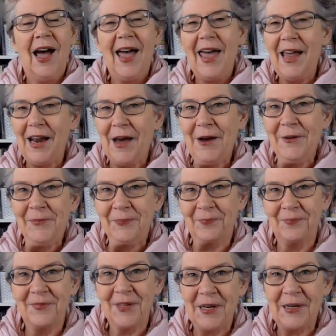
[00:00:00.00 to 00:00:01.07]
Hello,
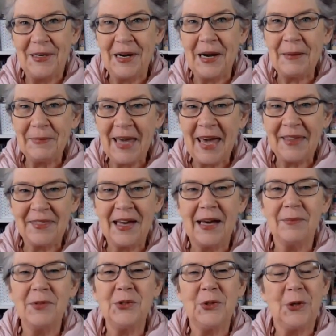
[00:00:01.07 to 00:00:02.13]
I'm Kath
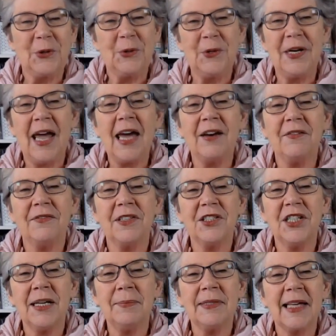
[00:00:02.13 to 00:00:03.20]
Armstrong, creator of the
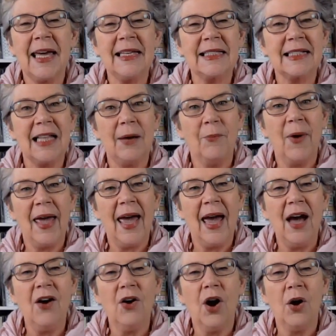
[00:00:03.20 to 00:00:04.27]
Cheapskates Club, where
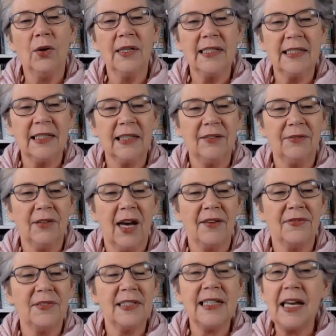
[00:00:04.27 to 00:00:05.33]
our goal is to live life
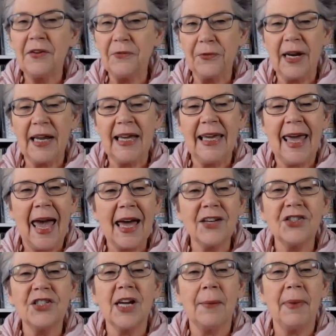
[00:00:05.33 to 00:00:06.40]
debt-free,
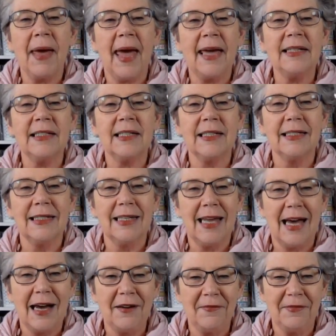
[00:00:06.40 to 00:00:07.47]
cashed up, and
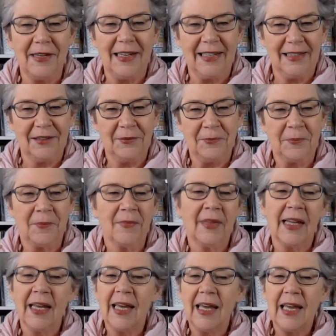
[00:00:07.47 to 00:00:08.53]
laughing.
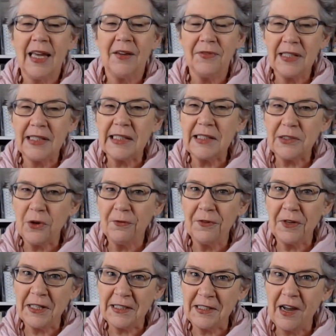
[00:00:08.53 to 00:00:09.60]
If this is your
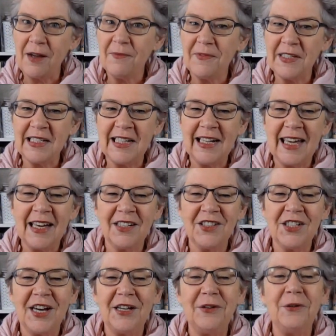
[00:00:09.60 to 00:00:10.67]
first time visiting our
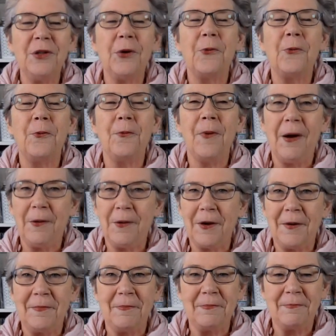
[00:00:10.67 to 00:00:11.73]
channel,
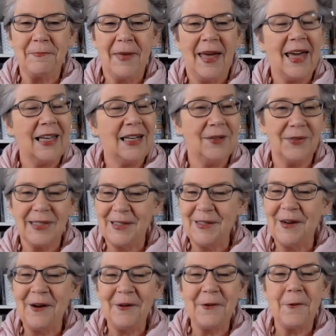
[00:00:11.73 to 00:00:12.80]
welcome. And if it's
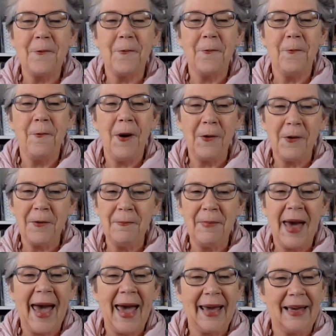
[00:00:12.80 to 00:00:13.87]
not, welcome
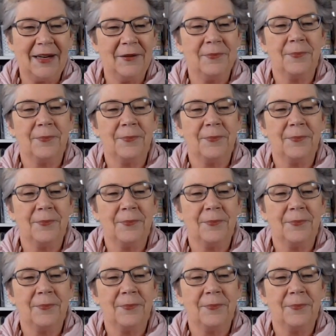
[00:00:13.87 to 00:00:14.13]
back.